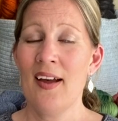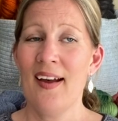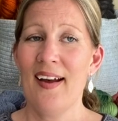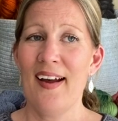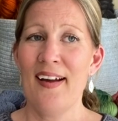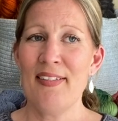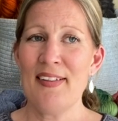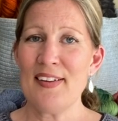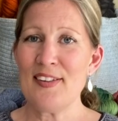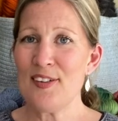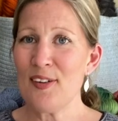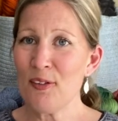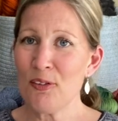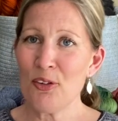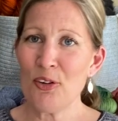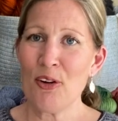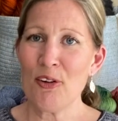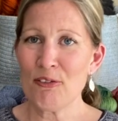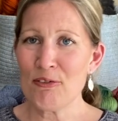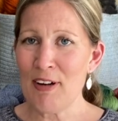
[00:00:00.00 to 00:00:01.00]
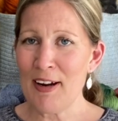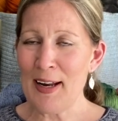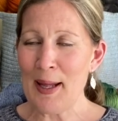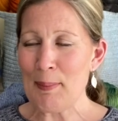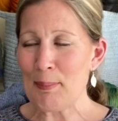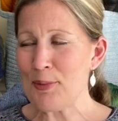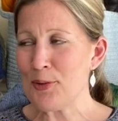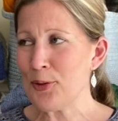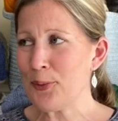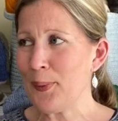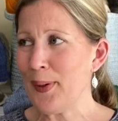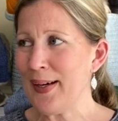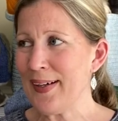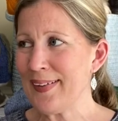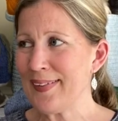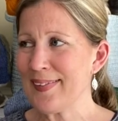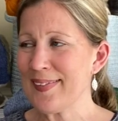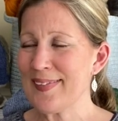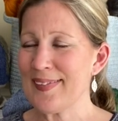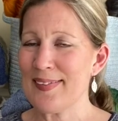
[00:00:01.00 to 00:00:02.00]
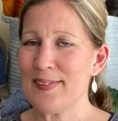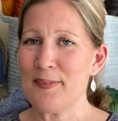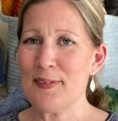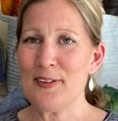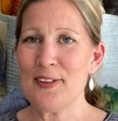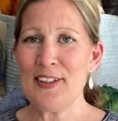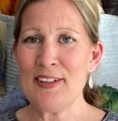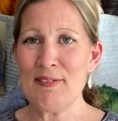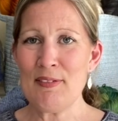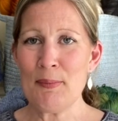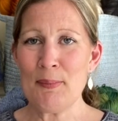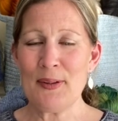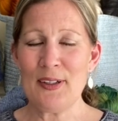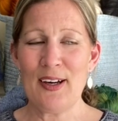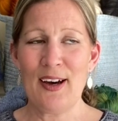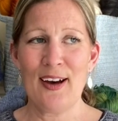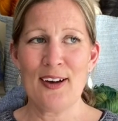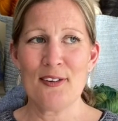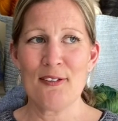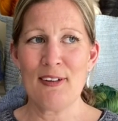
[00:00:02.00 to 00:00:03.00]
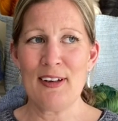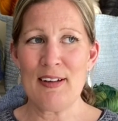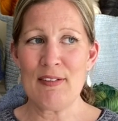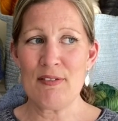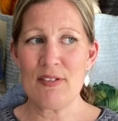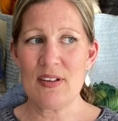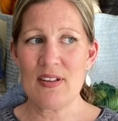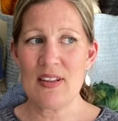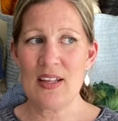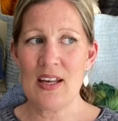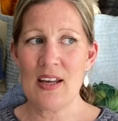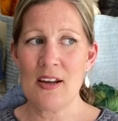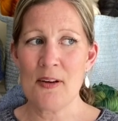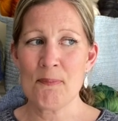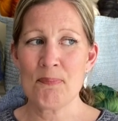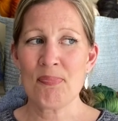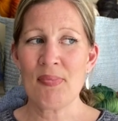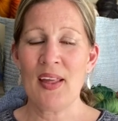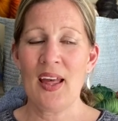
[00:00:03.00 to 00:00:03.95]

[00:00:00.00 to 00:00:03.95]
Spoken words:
and they still, you know, run up to us and could give them a cuddle and everything.